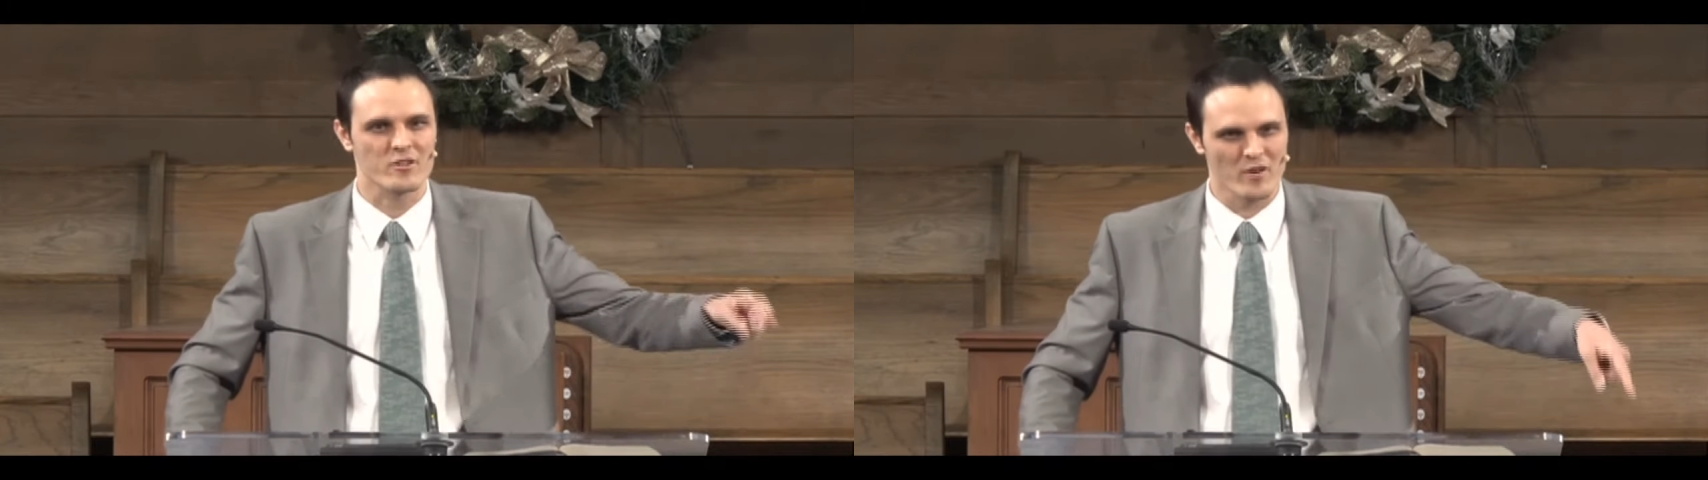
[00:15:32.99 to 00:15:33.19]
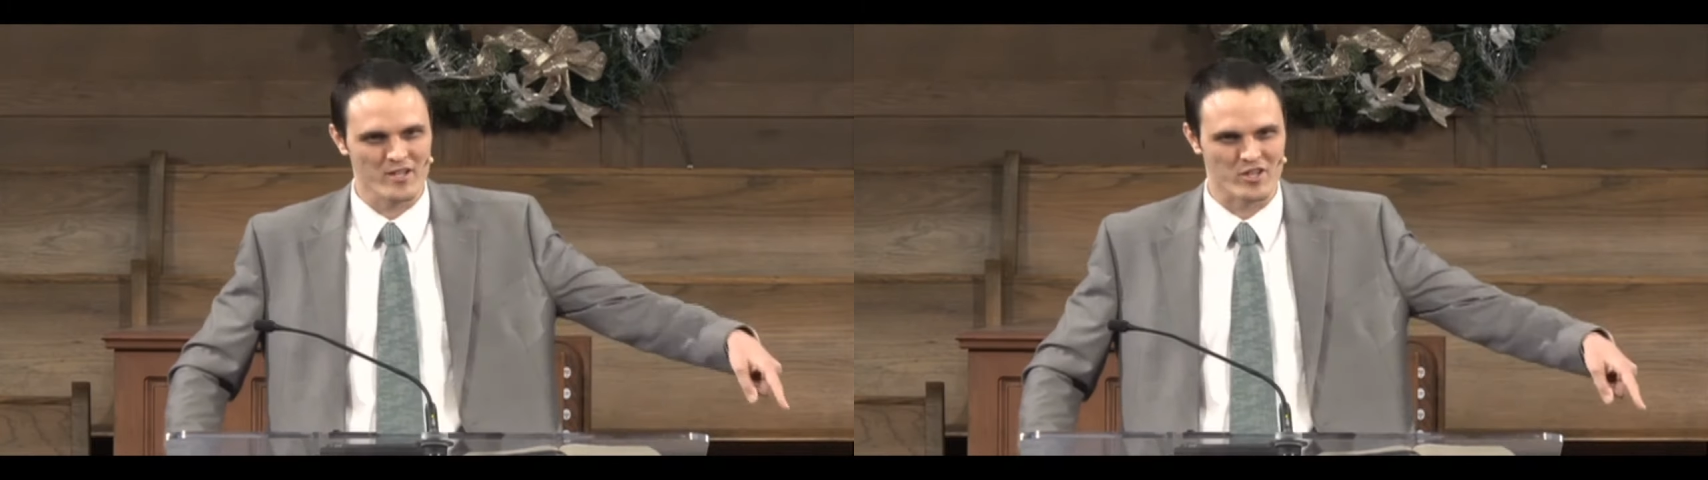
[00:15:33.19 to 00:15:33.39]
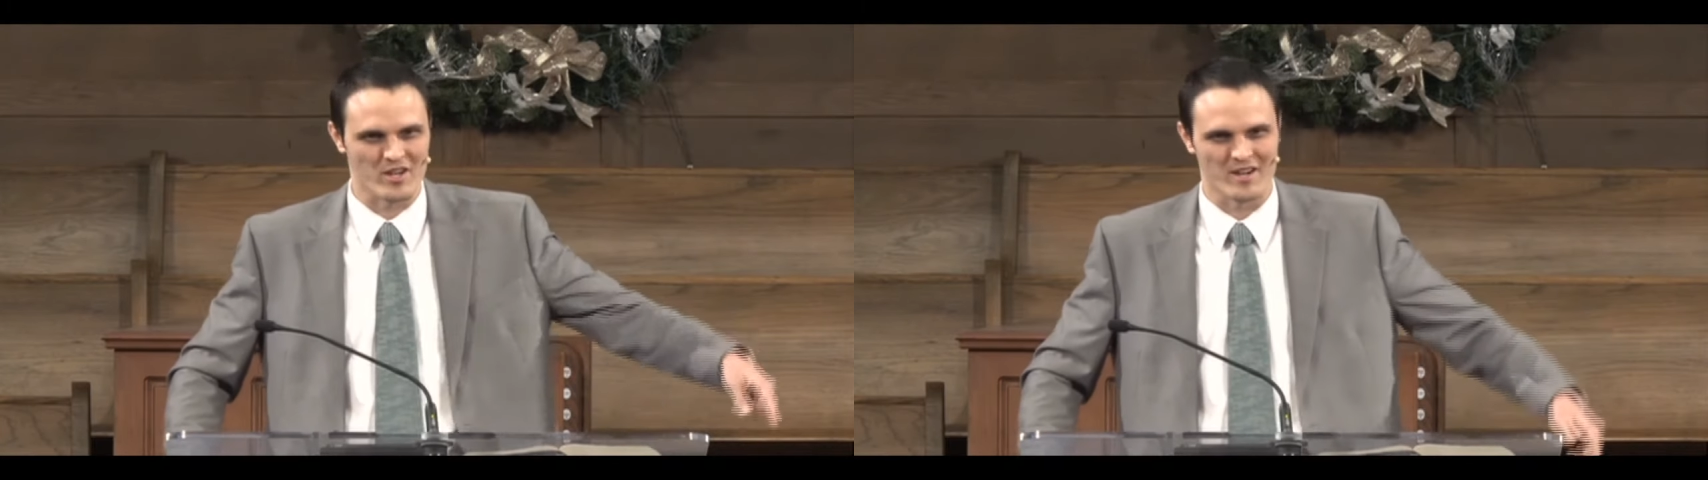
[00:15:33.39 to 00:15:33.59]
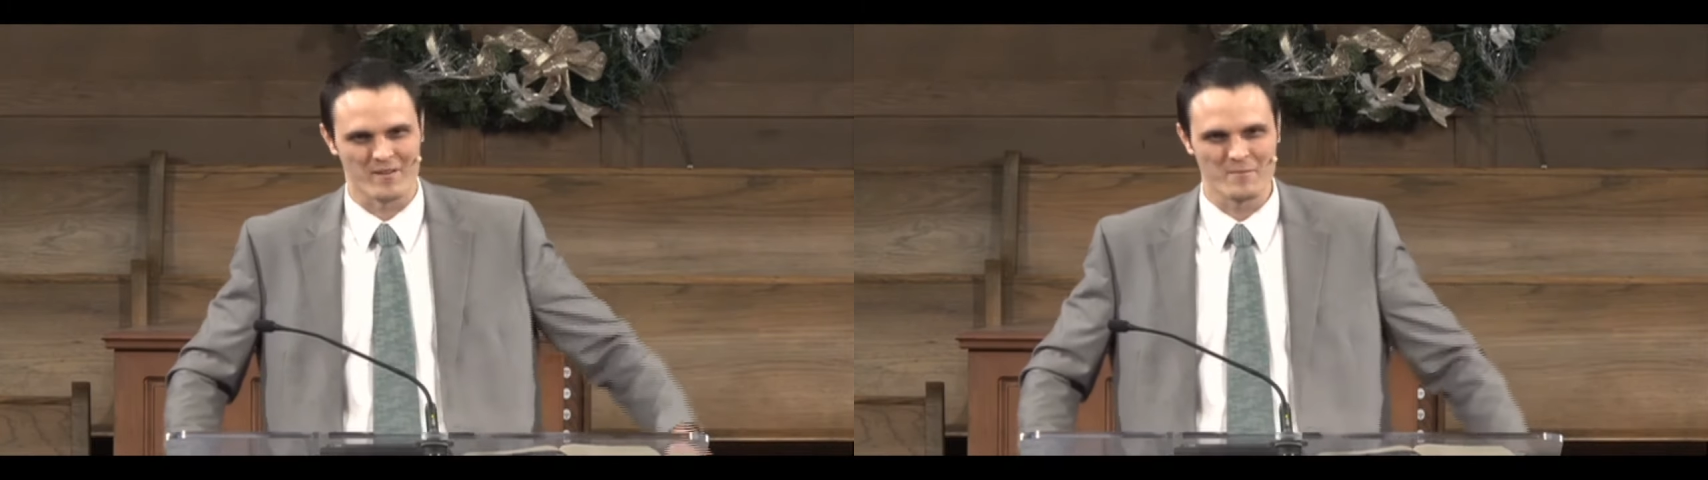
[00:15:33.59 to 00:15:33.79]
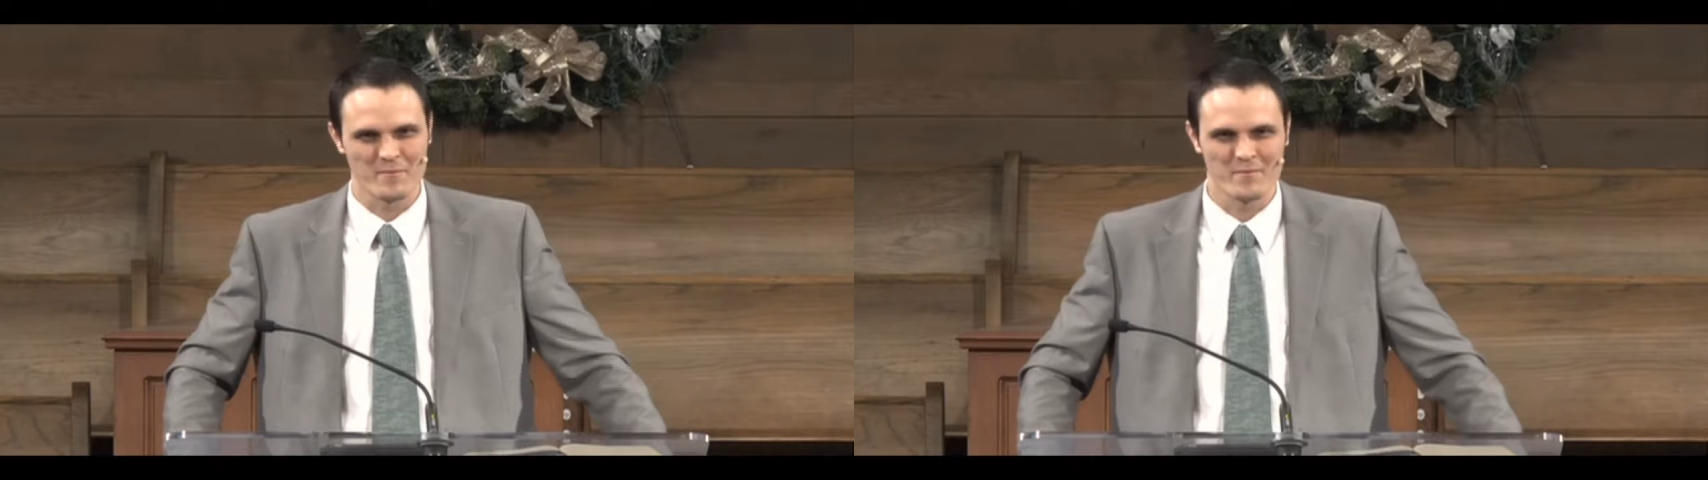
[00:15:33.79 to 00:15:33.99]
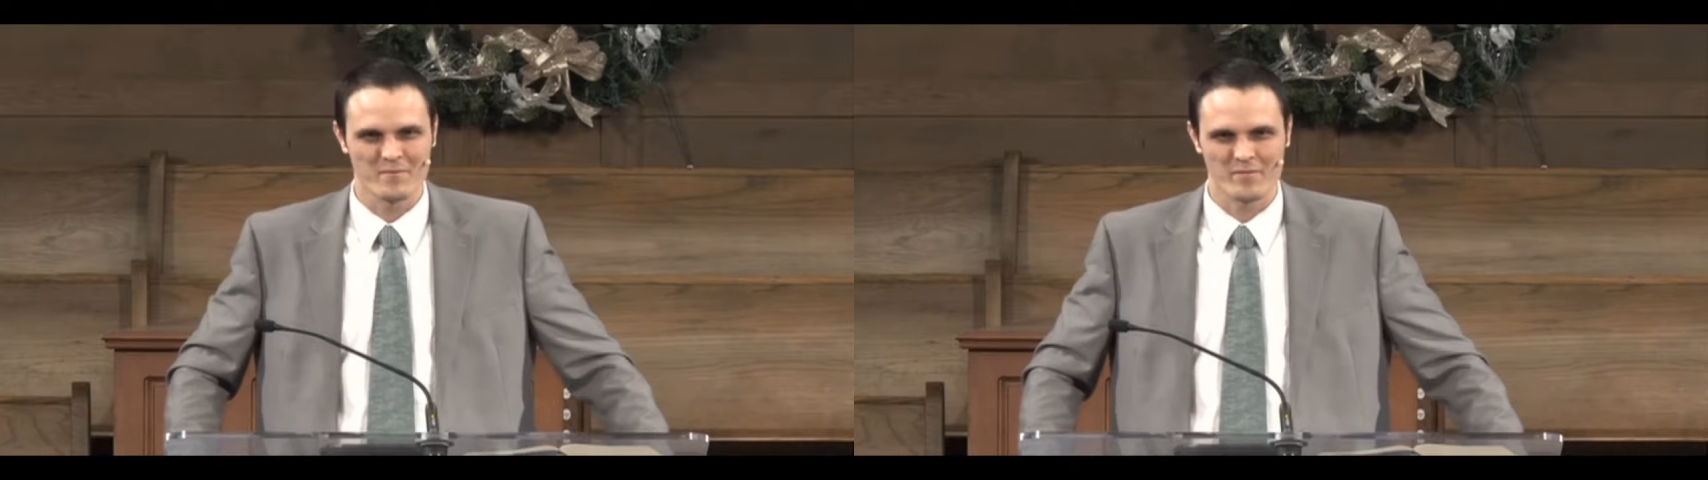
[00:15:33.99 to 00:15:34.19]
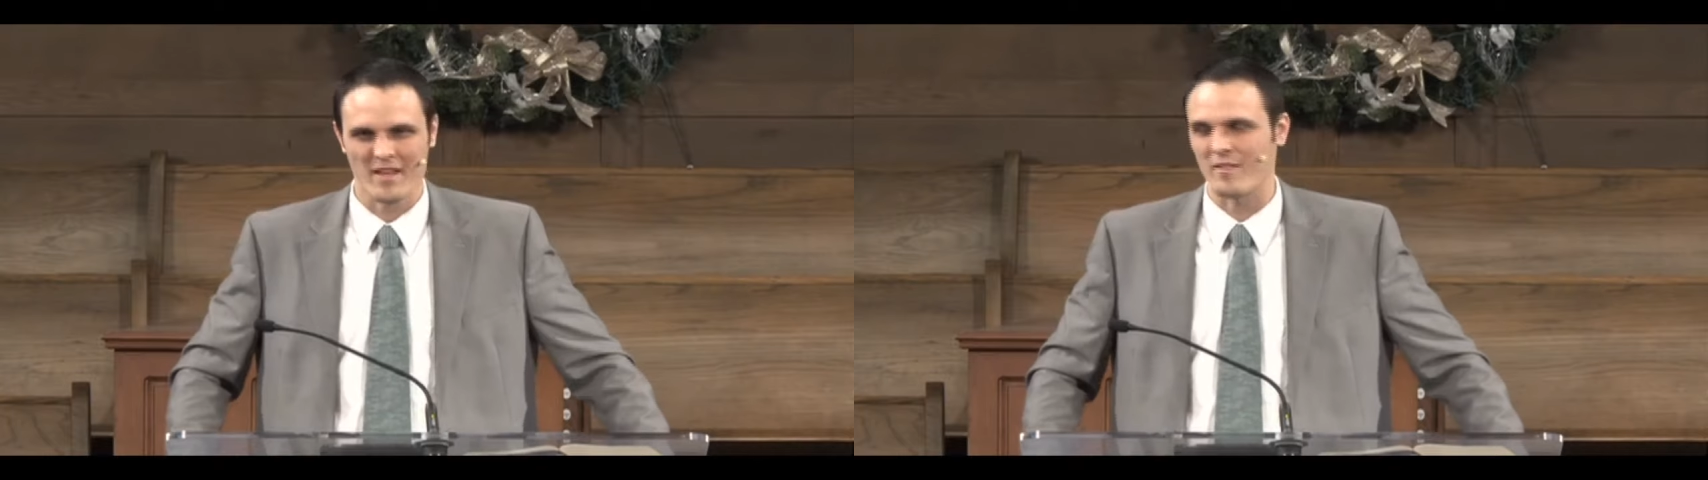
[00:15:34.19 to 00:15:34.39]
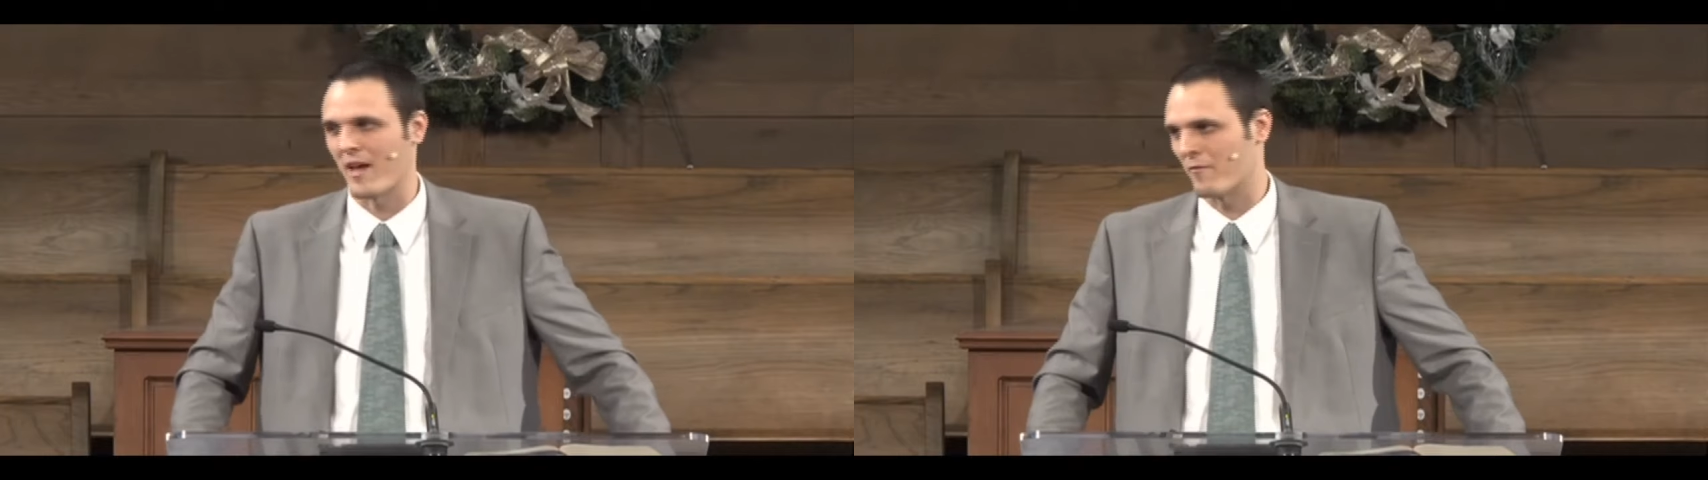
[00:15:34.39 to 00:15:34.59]
treasure
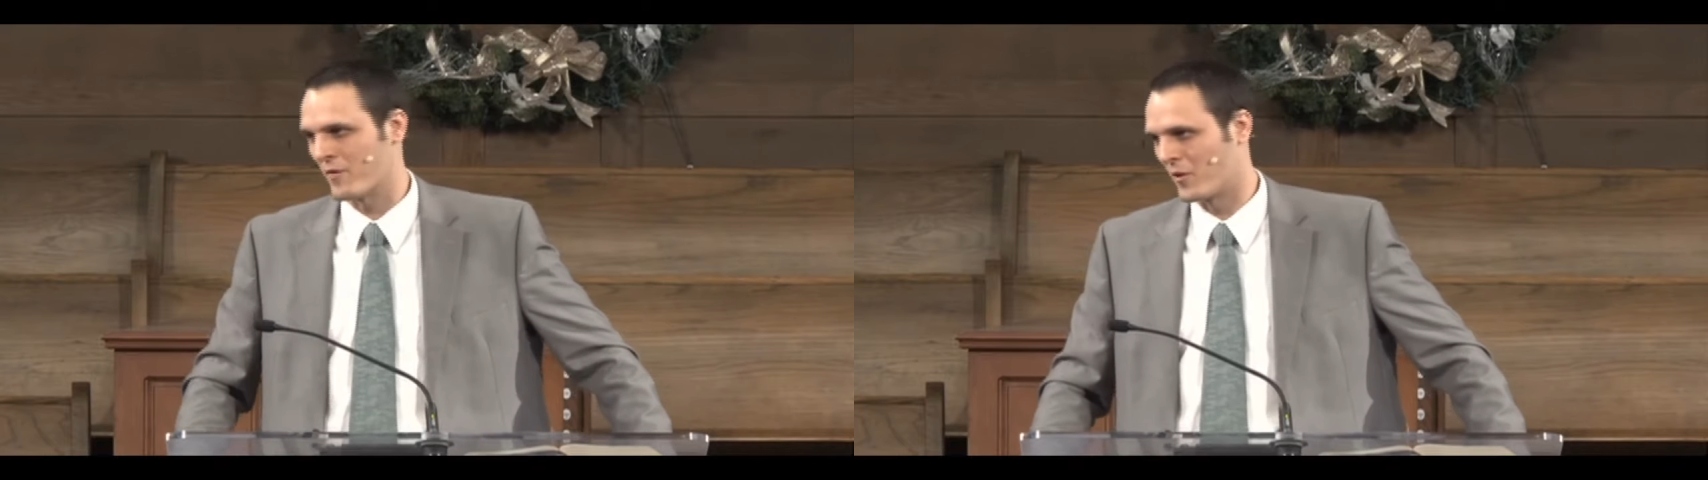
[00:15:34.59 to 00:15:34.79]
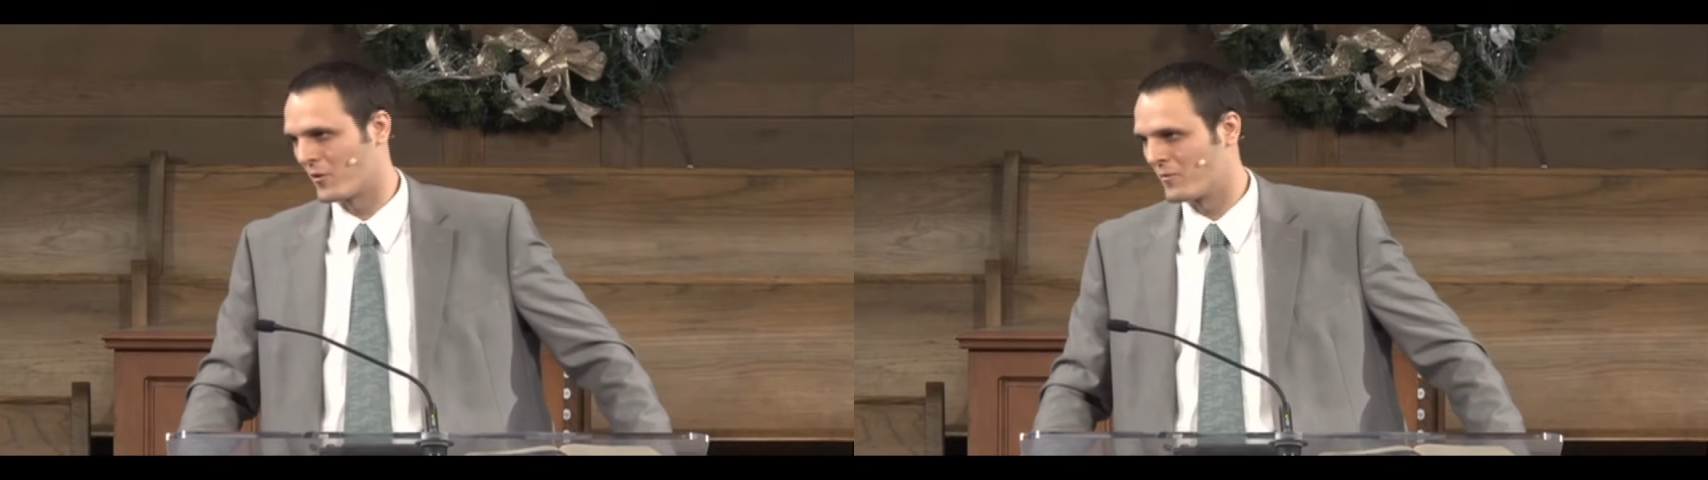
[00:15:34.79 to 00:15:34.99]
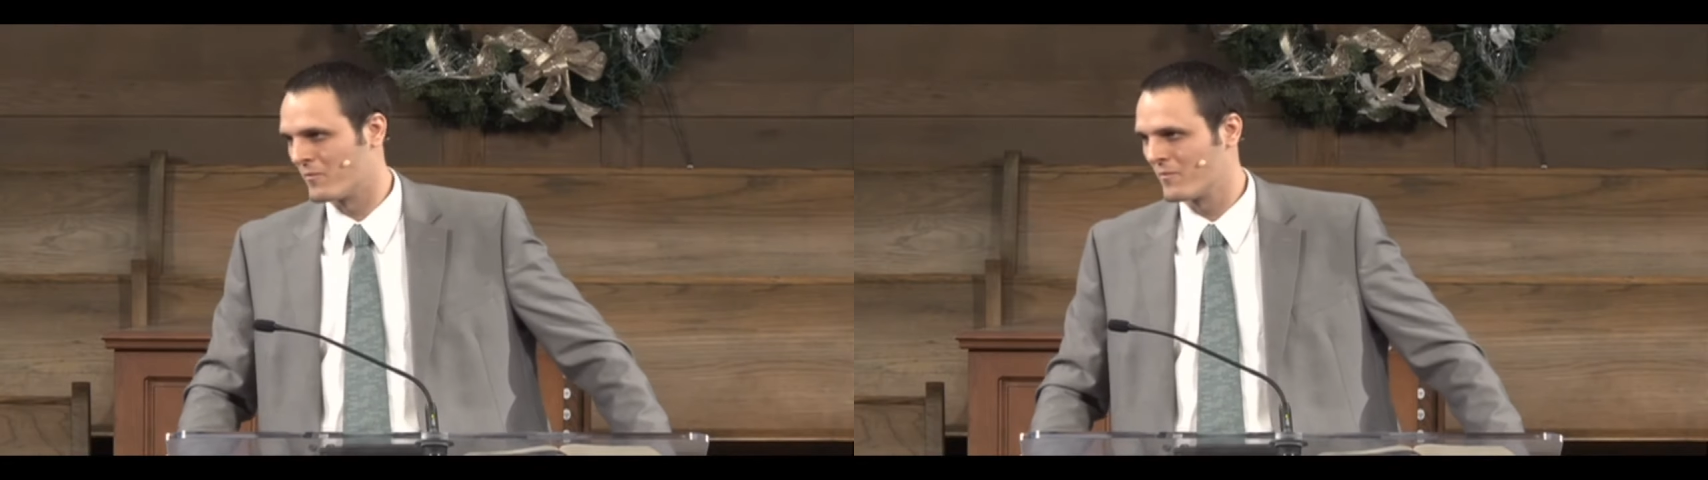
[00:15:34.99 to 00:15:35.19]
in that field.